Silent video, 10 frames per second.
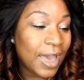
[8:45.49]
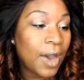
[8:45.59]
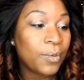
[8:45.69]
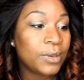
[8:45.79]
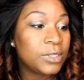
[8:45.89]

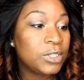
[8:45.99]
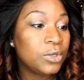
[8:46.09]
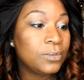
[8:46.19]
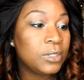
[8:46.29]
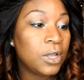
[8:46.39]
I would
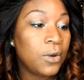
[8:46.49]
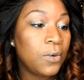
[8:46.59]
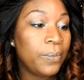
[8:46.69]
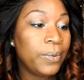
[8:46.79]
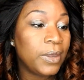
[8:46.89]
assume
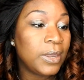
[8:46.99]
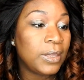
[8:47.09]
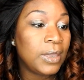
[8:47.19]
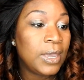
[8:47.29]
so, but